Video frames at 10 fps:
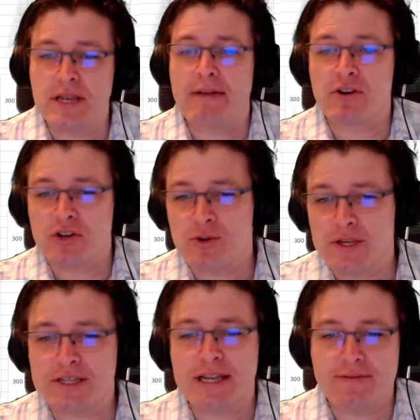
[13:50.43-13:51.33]
never do
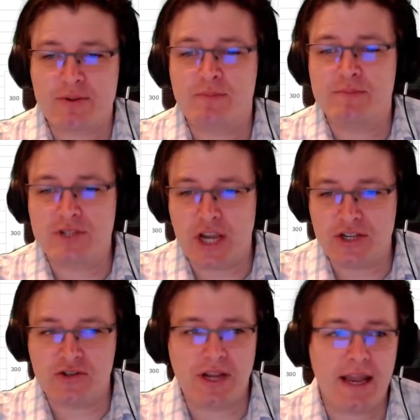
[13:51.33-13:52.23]
this, never
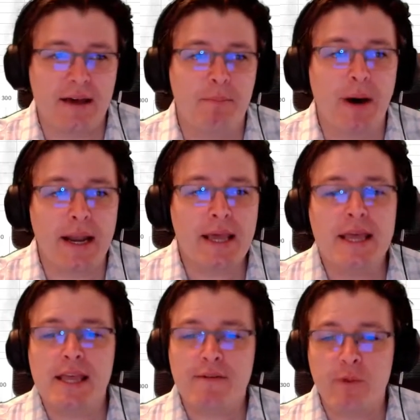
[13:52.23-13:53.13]
change your data, but
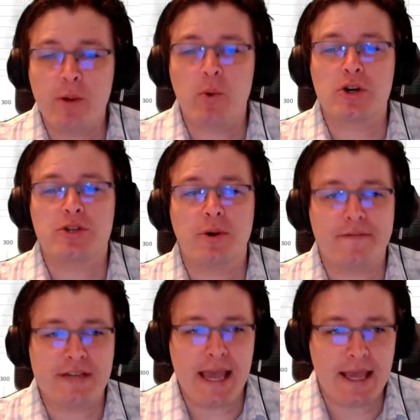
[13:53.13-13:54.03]
if we were to
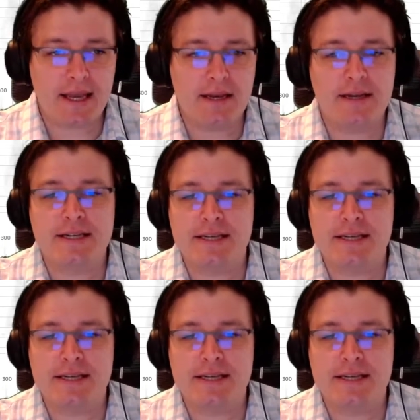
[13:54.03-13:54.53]
have taken